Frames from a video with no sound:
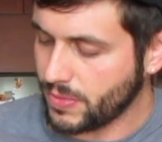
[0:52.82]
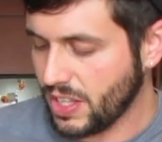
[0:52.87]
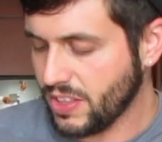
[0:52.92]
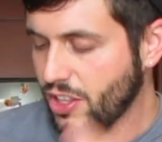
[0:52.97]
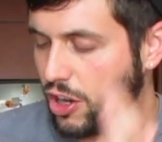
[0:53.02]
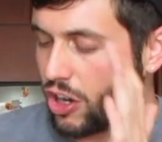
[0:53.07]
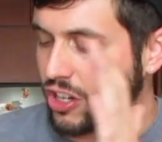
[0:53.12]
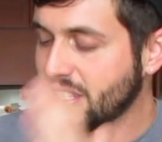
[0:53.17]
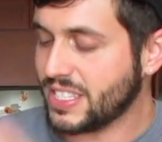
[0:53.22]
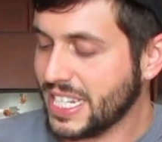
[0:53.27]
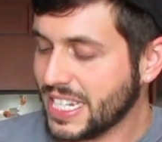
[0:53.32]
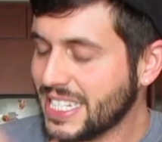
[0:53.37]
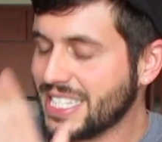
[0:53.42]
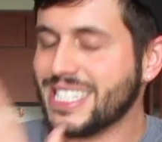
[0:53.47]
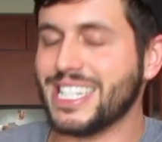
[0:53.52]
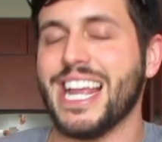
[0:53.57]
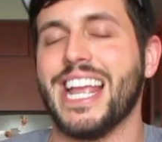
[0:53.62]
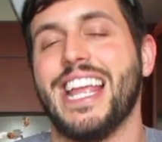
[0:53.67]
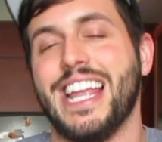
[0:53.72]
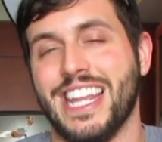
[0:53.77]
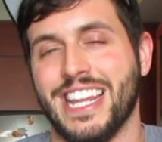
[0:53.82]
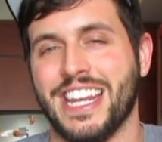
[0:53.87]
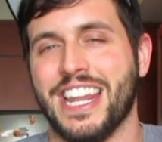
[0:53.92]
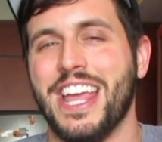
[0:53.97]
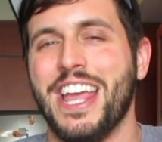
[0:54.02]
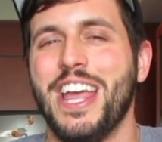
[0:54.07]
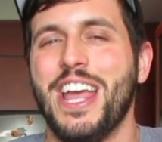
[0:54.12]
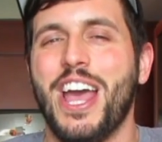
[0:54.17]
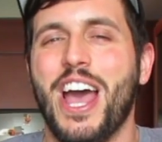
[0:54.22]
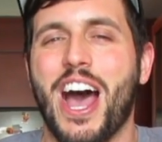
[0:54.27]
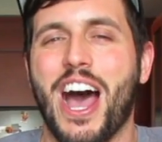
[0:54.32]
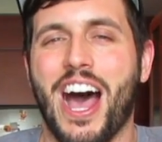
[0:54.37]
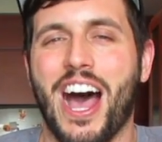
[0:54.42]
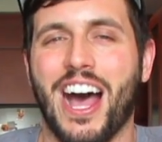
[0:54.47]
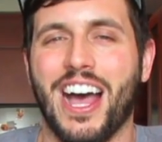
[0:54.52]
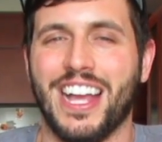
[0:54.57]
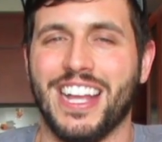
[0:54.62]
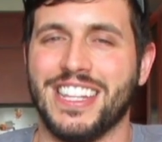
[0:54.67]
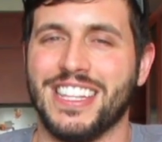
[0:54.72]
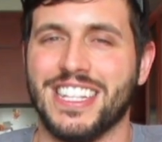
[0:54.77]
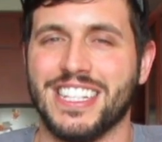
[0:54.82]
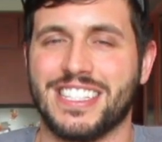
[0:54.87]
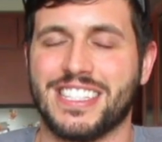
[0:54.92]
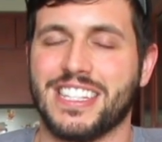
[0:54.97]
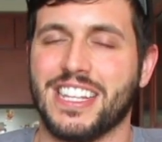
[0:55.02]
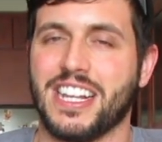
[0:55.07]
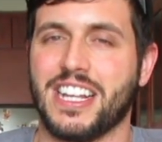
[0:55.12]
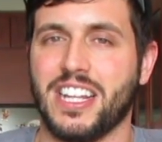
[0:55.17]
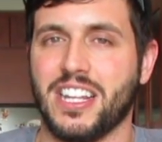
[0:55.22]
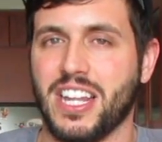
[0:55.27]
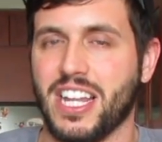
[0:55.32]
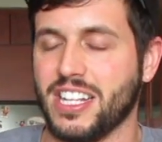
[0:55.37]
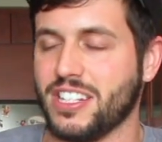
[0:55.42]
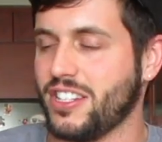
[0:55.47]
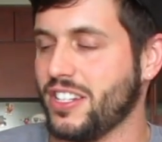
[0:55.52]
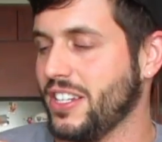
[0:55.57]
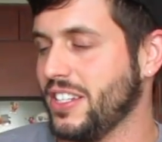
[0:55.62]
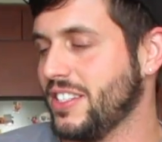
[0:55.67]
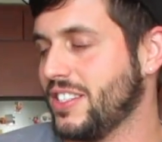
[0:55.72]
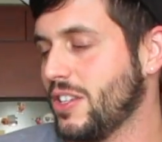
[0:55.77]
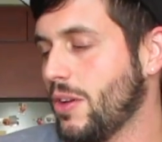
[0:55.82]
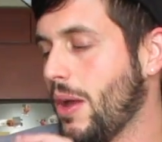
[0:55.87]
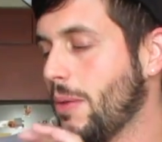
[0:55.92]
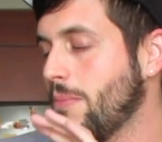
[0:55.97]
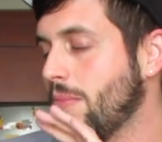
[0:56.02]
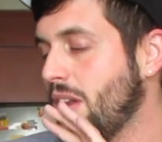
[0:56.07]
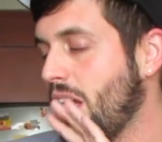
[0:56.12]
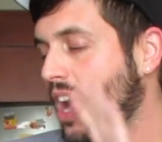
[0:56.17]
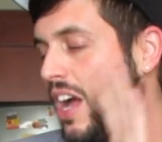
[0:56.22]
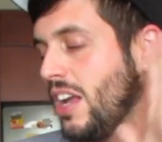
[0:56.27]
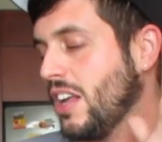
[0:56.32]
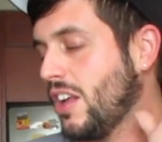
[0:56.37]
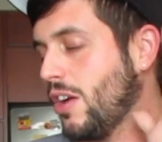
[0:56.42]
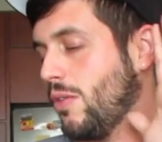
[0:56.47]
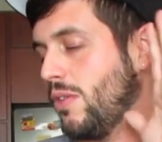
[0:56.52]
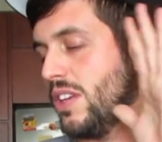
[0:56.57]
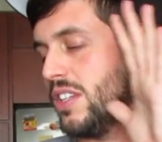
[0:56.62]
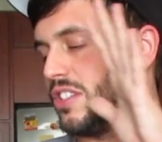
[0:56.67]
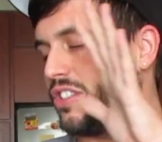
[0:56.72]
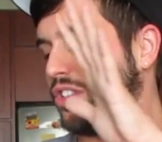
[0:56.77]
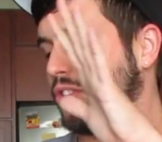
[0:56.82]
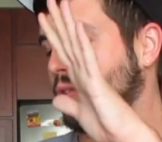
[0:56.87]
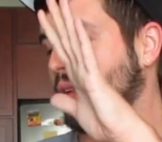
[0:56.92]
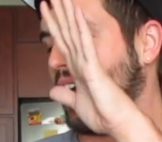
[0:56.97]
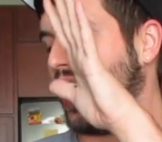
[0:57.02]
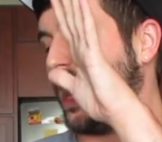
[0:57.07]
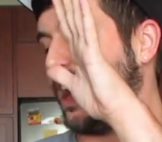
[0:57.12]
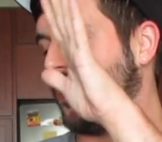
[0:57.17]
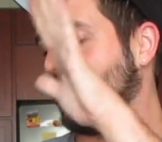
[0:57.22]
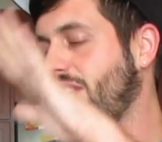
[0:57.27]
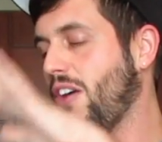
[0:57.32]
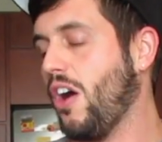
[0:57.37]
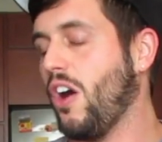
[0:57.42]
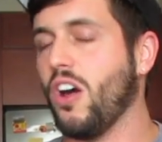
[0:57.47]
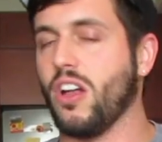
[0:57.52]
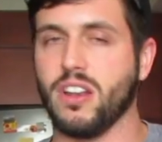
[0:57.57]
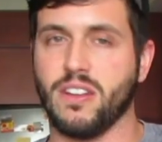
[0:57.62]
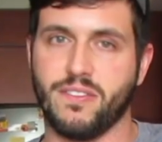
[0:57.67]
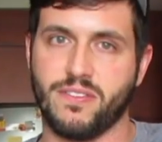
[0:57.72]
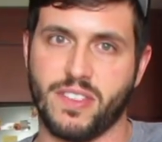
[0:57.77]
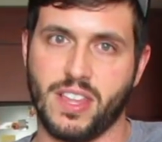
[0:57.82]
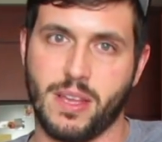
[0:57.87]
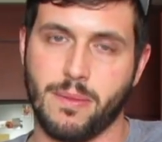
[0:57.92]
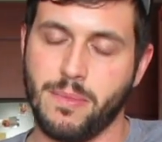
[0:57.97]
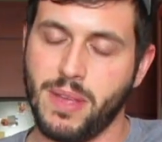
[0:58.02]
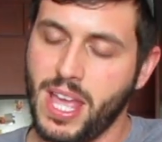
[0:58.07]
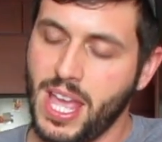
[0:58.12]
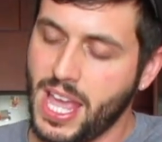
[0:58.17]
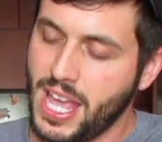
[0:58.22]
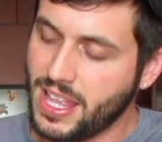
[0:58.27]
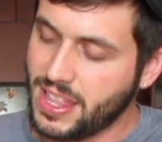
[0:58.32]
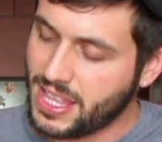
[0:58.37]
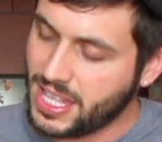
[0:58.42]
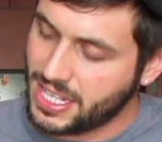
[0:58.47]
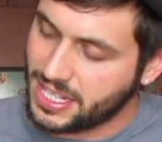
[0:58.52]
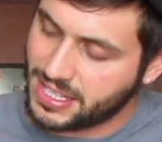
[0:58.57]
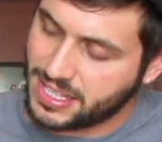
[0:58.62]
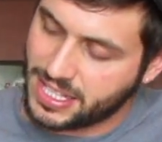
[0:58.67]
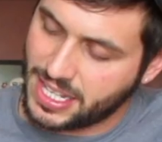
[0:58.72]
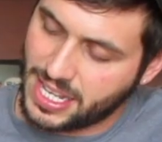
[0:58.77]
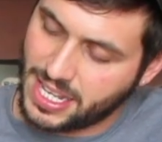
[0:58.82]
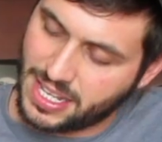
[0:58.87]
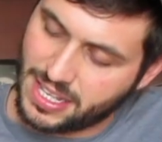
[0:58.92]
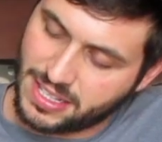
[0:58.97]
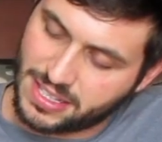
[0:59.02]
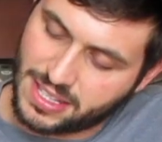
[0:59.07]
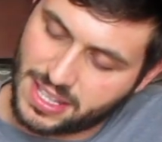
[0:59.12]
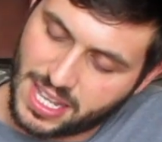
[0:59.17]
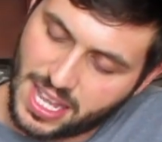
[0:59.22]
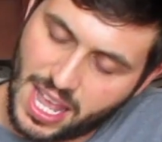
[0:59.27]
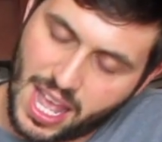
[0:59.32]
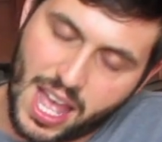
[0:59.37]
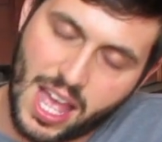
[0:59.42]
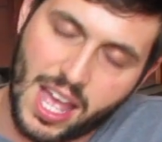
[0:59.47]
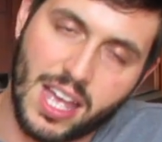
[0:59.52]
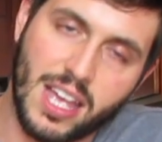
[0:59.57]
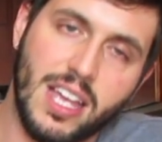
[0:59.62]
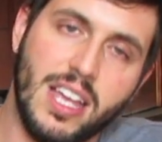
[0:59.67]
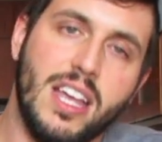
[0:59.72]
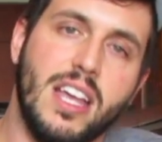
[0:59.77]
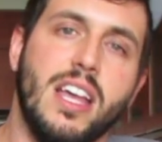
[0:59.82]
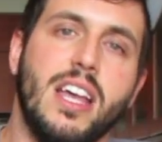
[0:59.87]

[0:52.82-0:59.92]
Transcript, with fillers: there are sixteen. Uh, in this collection, so I'm not going to have all of them. This is the uh,